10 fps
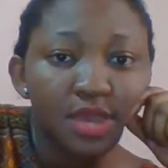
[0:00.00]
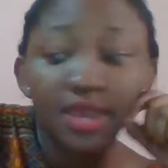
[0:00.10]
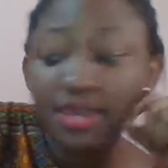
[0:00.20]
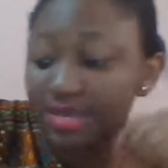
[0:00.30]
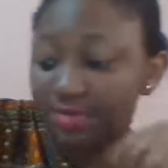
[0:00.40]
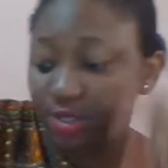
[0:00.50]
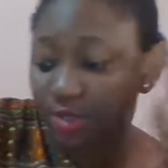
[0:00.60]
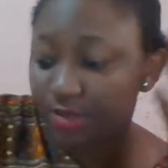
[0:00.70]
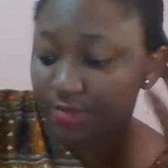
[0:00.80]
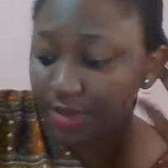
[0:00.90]
Yeah, we talked
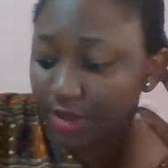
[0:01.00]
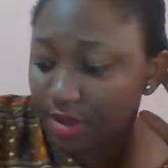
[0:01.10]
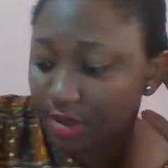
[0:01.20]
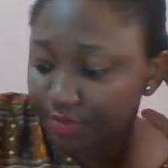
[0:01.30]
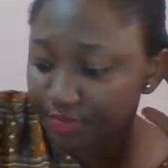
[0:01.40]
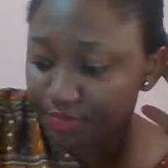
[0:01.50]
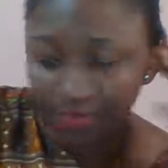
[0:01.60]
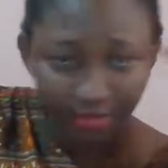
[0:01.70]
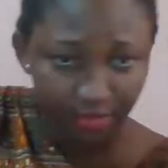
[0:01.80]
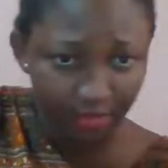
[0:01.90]
about
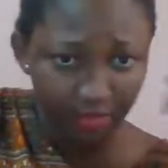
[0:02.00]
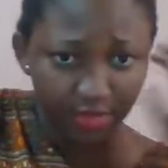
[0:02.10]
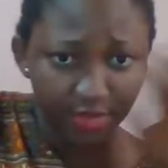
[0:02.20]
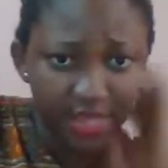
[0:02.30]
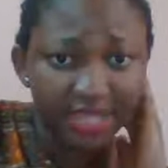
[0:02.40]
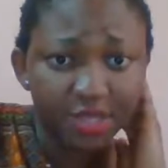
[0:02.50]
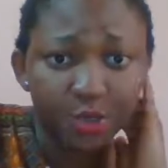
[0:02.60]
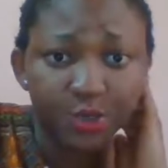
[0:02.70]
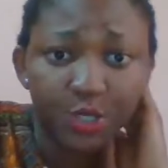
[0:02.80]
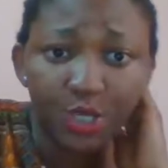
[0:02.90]

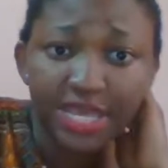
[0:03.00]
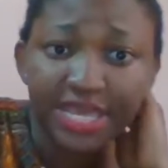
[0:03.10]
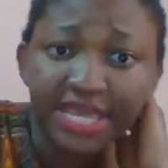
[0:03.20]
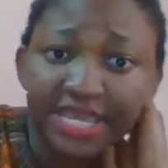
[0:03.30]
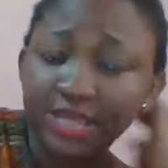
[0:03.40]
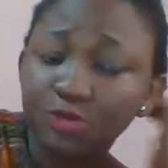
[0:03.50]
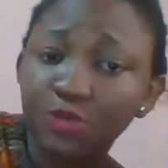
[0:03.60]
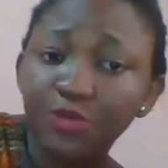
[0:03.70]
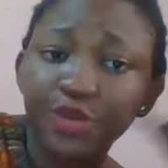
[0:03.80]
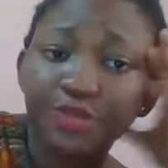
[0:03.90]
adoption, and like at what
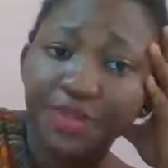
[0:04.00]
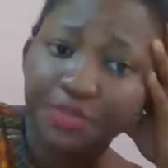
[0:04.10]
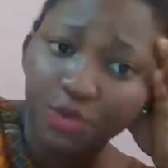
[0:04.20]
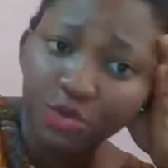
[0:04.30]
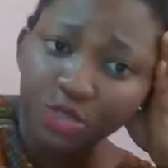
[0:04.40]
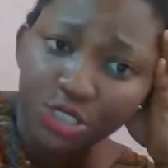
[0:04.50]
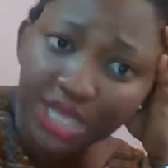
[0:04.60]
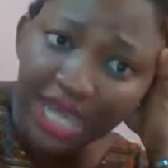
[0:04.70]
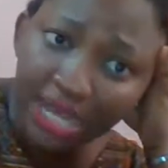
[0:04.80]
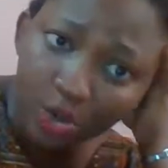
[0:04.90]
point people
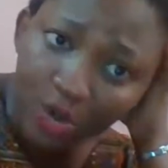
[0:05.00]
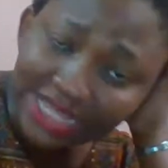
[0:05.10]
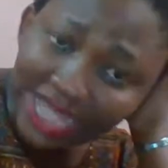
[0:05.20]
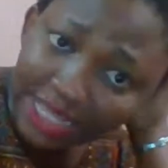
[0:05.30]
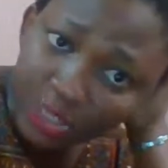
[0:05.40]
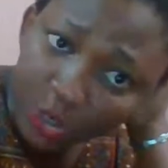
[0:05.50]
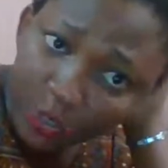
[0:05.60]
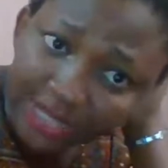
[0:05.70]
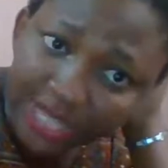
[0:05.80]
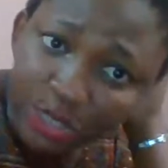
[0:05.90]
can go and
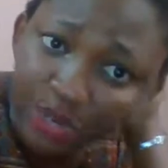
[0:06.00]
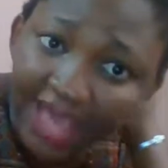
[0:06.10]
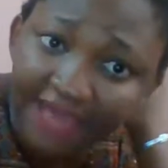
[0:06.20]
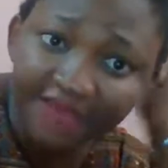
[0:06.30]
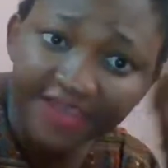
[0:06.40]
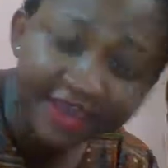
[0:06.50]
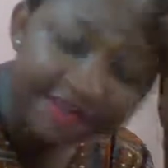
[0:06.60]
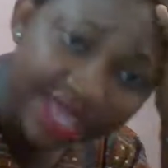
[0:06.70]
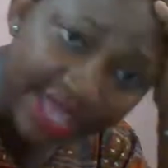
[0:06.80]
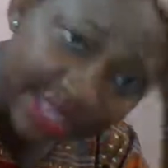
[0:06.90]
adopt and do IVF.
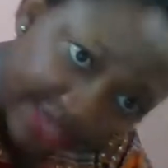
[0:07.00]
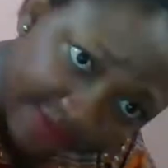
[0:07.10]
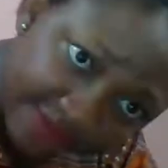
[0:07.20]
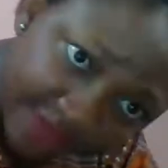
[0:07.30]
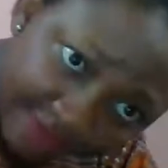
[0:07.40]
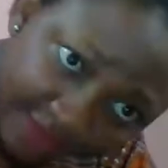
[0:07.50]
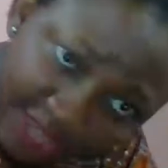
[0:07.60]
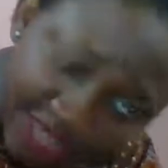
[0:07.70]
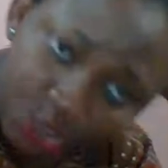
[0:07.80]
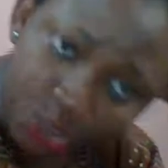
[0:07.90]
Like if you have not
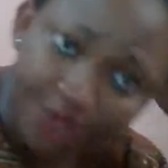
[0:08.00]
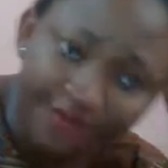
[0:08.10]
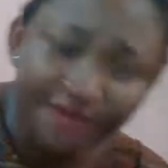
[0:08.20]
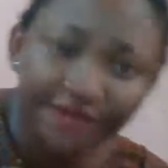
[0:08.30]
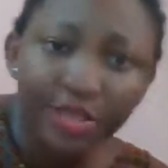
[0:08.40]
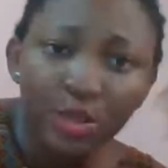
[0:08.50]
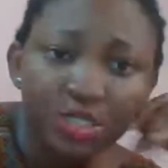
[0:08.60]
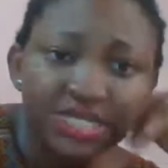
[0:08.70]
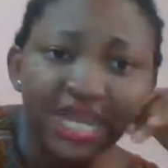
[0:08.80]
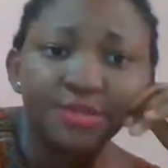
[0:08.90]
had children for a very long
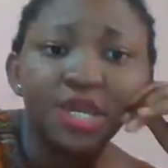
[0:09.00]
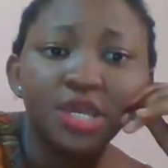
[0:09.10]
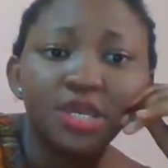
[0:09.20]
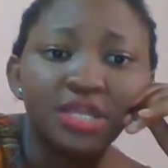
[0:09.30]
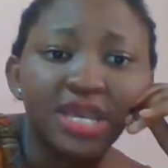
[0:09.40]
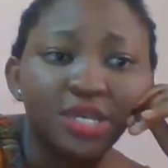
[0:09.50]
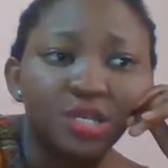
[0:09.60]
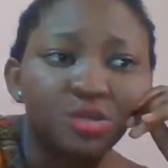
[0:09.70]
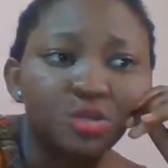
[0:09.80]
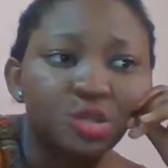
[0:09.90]
time, like
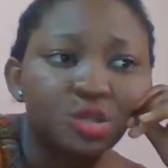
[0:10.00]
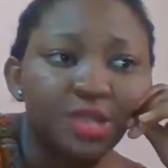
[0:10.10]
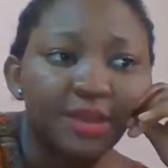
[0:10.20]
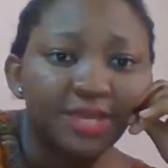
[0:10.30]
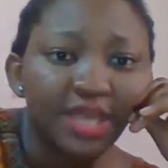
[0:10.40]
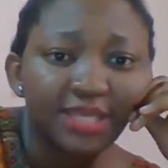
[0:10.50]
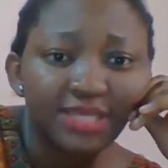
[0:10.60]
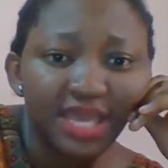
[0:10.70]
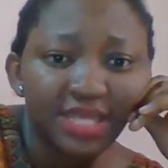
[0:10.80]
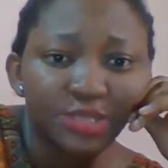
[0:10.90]
you should have,
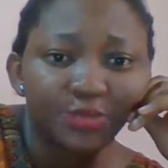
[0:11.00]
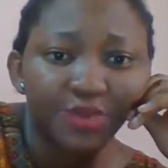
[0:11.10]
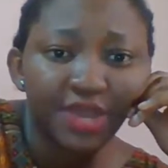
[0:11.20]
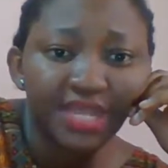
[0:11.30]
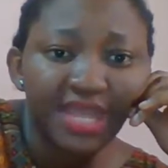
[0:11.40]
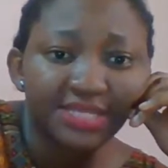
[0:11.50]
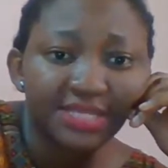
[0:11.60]
aside praying, as